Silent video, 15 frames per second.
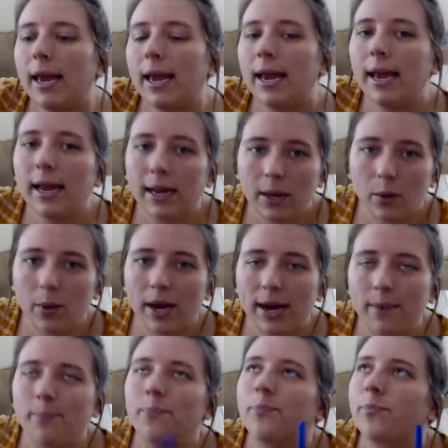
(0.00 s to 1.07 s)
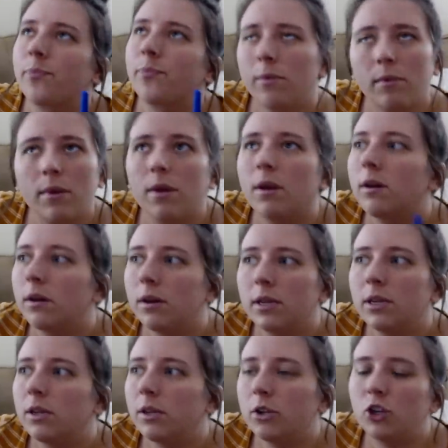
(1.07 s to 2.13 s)
anyway,
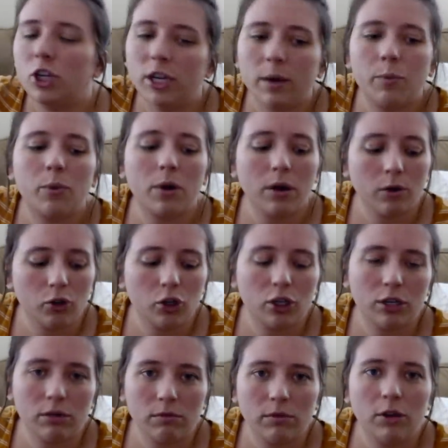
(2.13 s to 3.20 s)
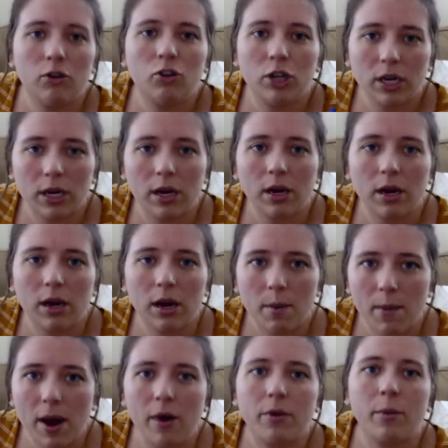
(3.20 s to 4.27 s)
she approached Eugenia
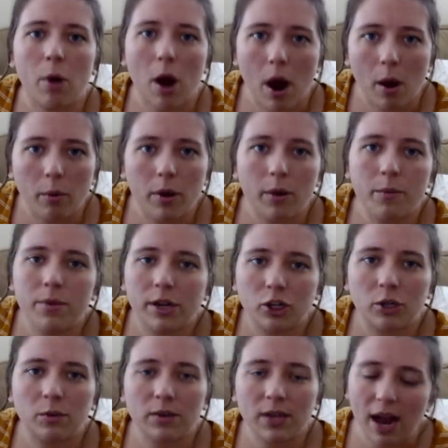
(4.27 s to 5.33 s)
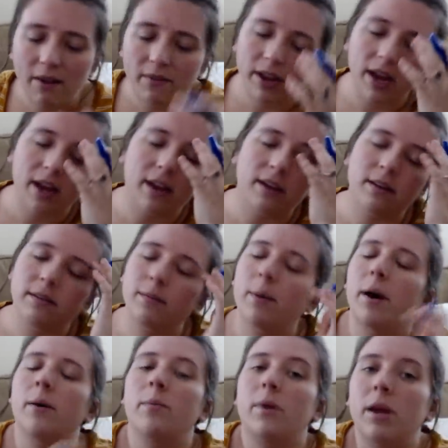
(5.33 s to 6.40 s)
about the problem that she was having,
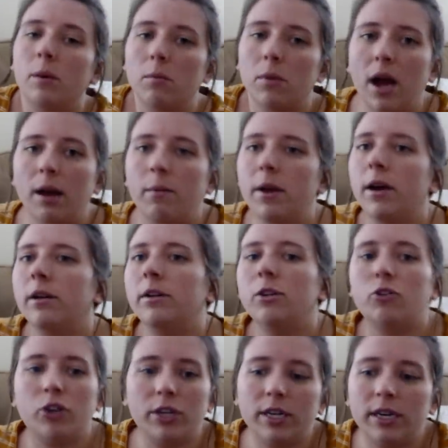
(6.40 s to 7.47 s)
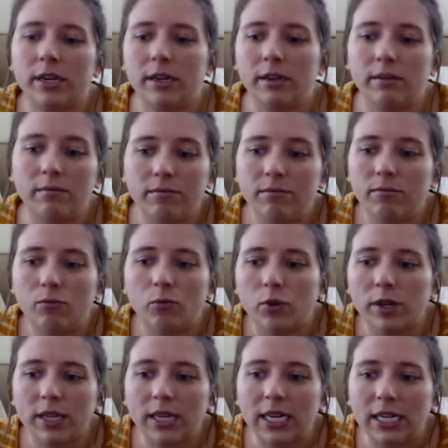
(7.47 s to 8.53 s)
about being blackmailed. Eugenia
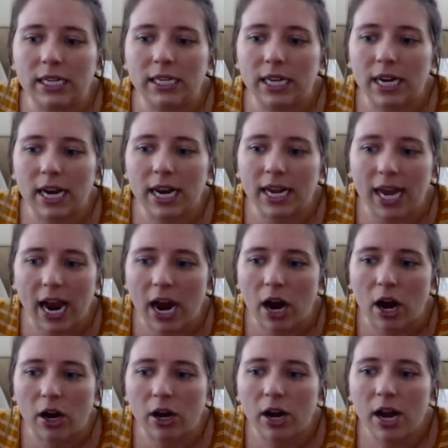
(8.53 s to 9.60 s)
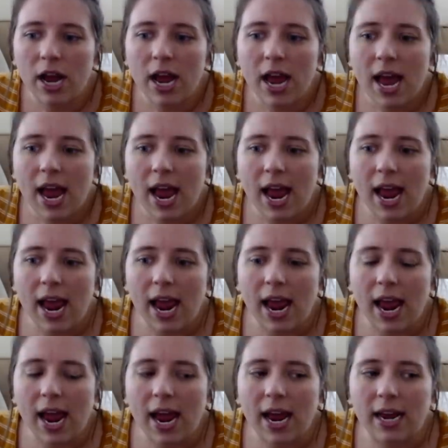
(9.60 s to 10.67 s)
really didn't care.
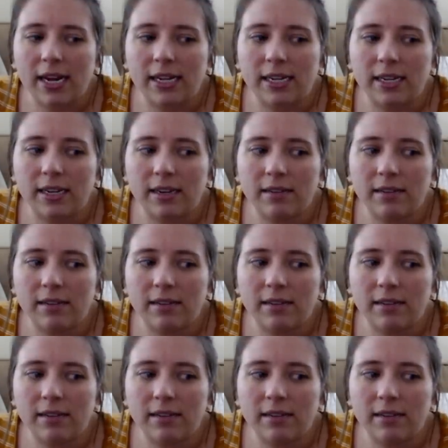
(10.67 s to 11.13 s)
And